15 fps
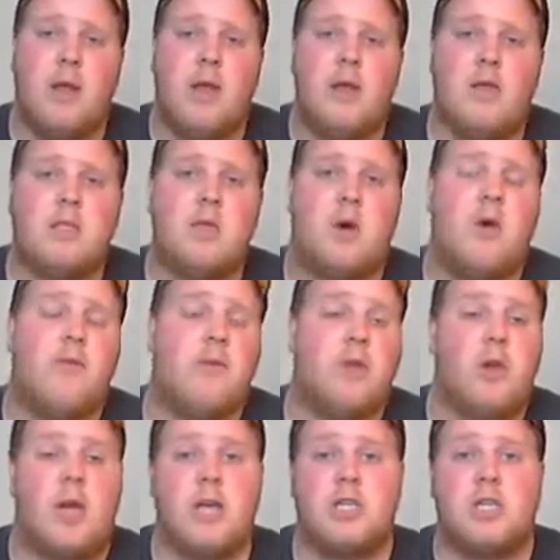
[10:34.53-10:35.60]
So you
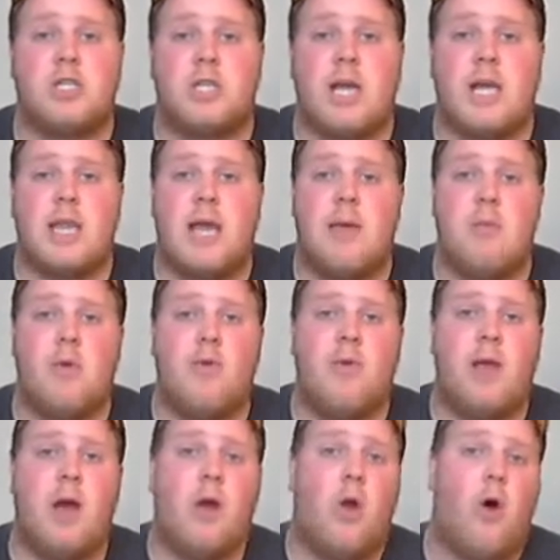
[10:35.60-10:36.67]
guys should check that
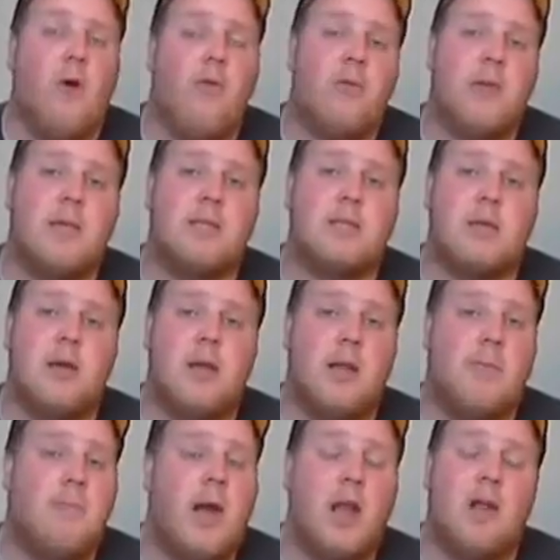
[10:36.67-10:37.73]
movie out. Hopefully it's good.
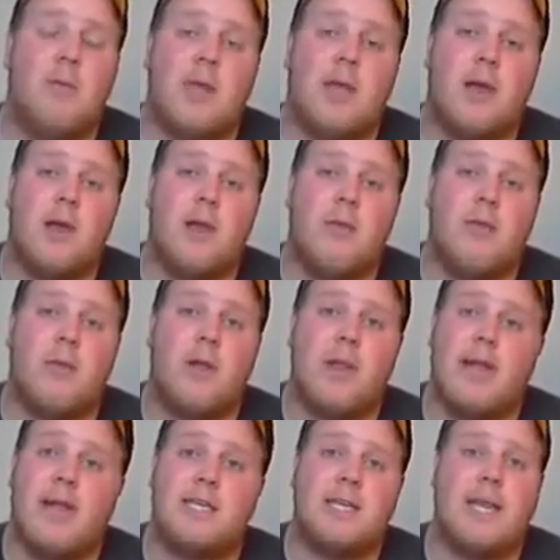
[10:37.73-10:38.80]
It better be good for a
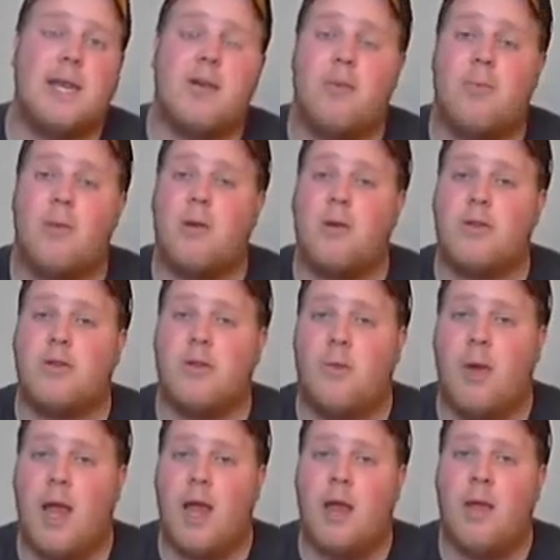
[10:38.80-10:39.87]
legend like Roberto
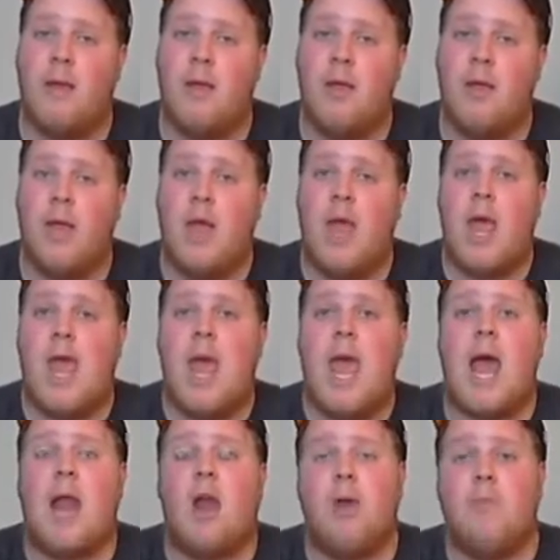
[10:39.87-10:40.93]
Duran.
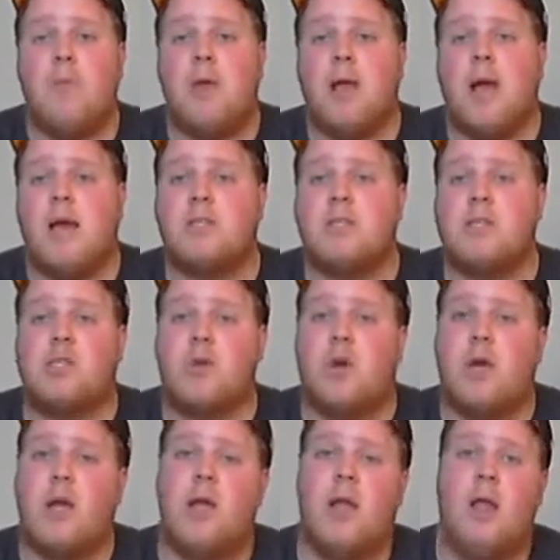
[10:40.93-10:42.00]
And I hope you guys
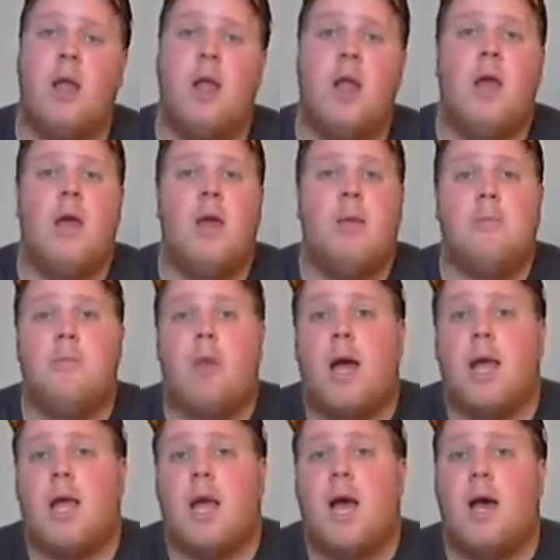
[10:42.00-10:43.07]
enjoyed
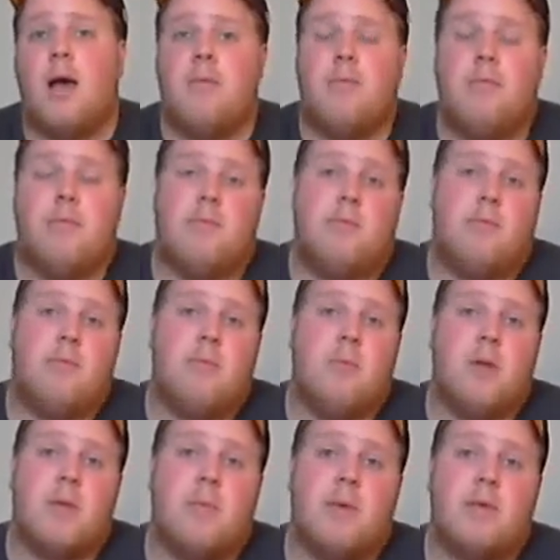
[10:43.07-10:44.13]
my
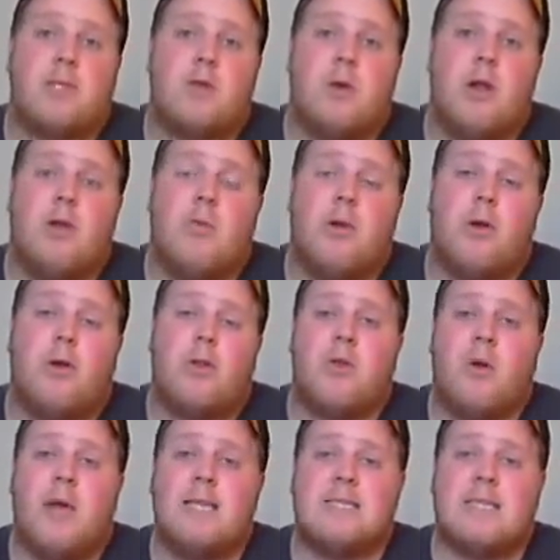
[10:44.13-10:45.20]
my story on Roberto
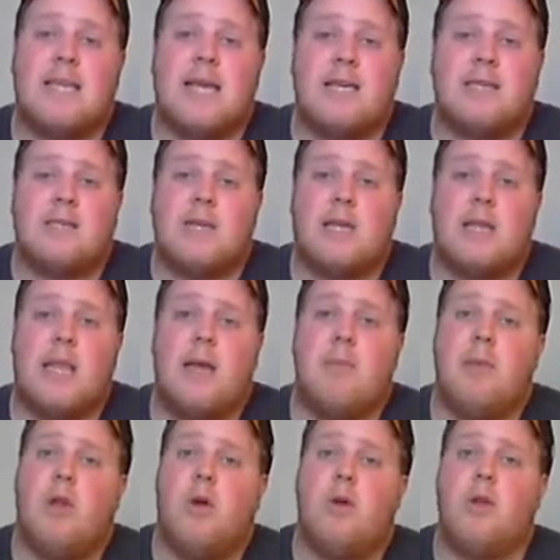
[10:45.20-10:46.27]
Duran's legacy. And let
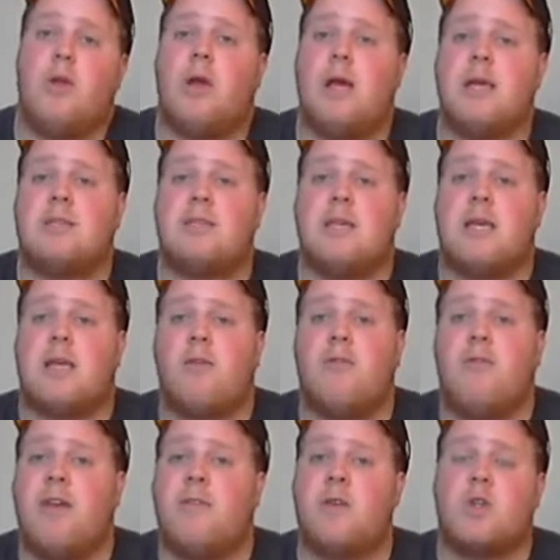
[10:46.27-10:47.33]
me know what you guys think, your
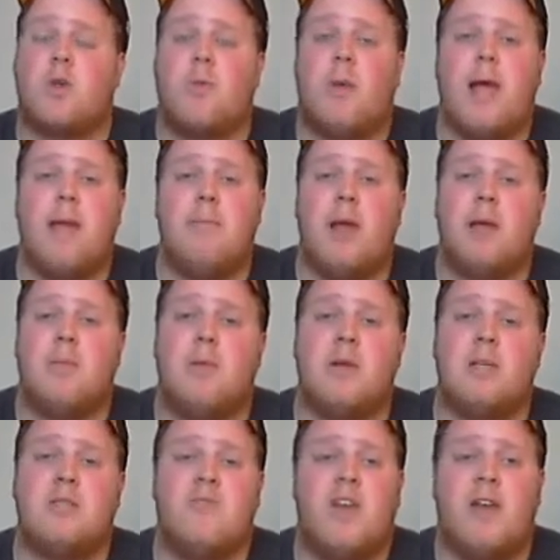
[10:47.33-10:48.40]
favorite Duran
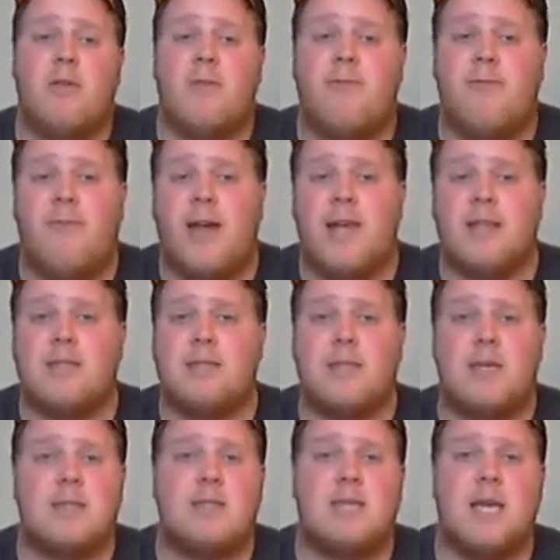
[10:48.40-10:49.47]
memories, favorite fights,
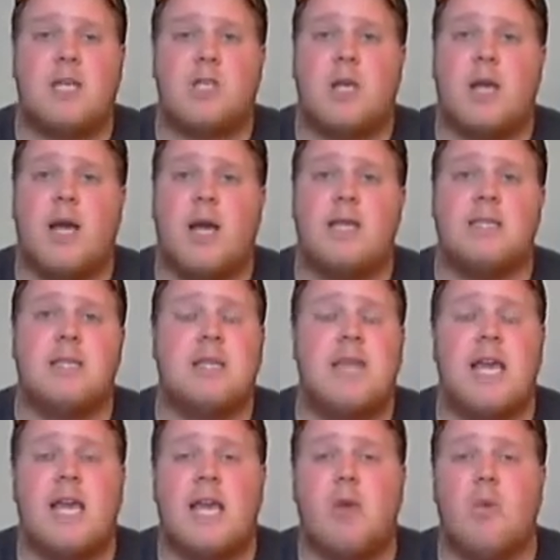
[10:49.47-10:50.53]
etc., guys. And
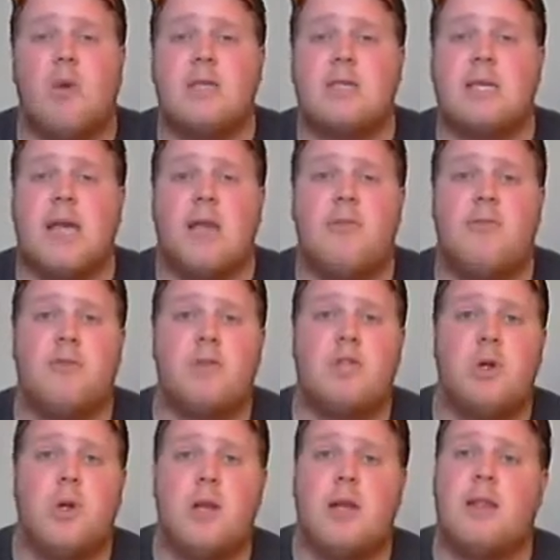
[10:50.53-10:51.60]
thank you once again for
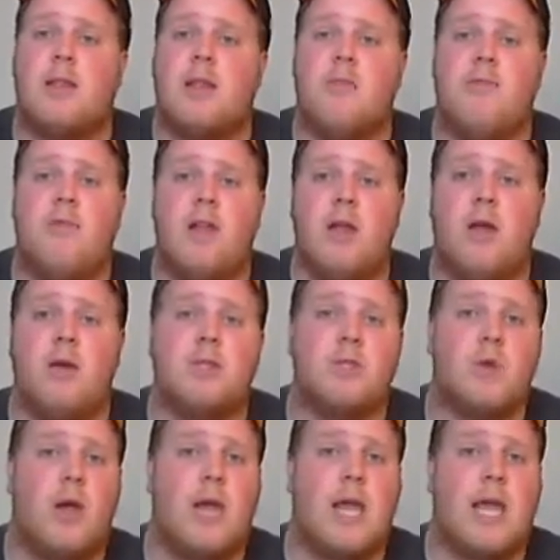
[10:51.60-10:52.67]
tuning into the video.
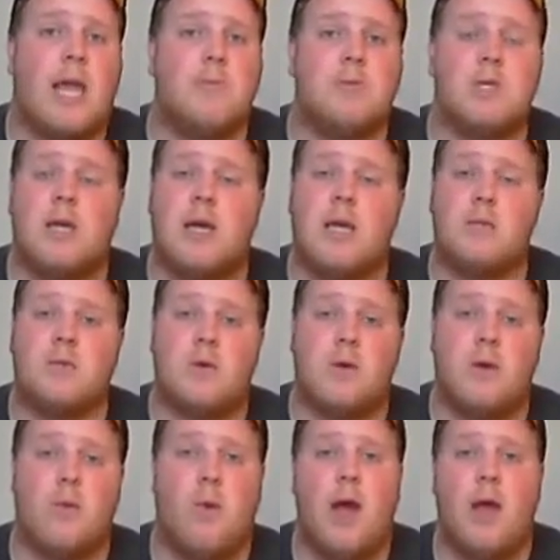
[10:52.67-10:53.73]
Sorry I kept you guys
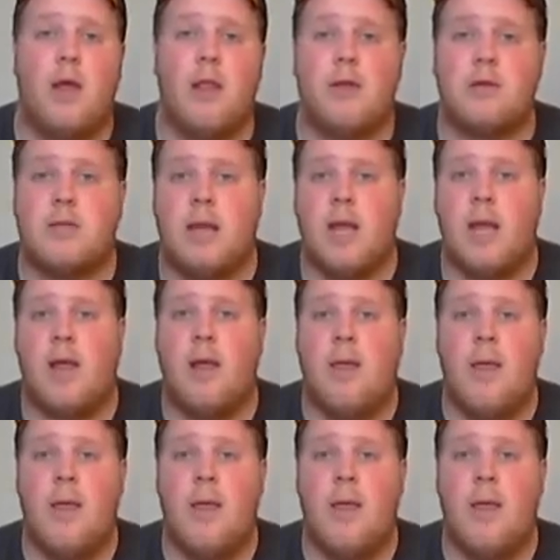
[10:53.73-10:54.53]
for a while there today.